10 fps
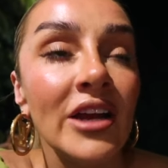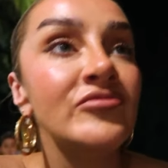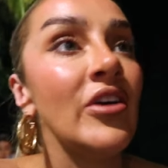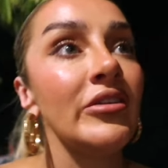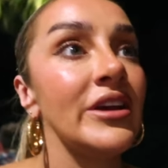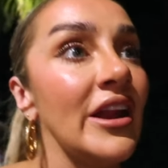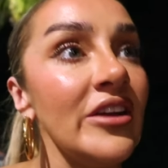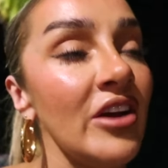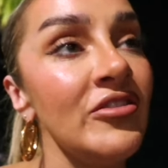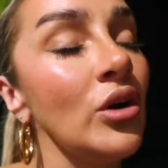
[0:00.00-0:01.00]
Like, very
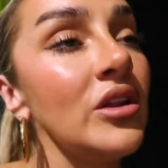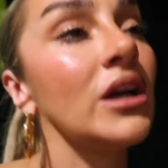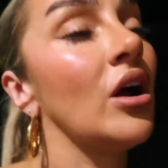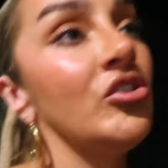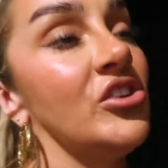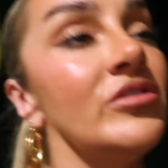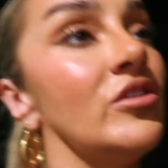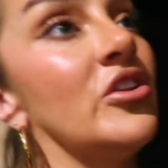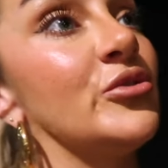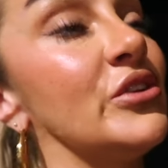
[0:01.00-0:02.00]
end. I feel like that guy didn't even
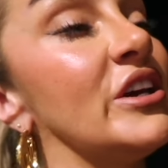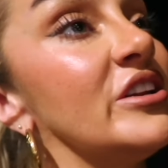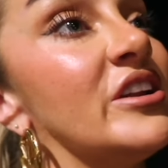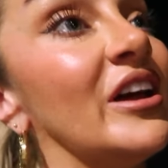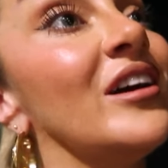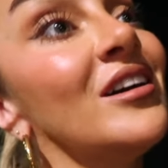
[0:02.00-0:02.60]
know this was here, did it?